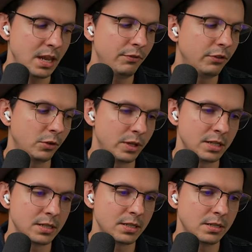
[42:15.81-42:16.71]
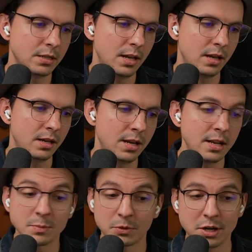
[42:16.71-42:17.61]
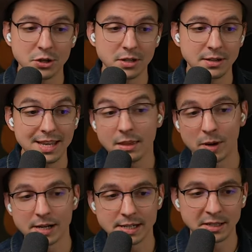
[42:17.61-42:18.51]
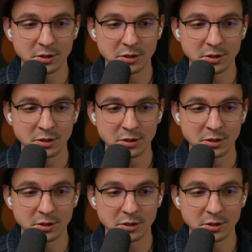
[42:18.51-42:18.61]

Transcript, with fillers: influence and inspiration in the wedding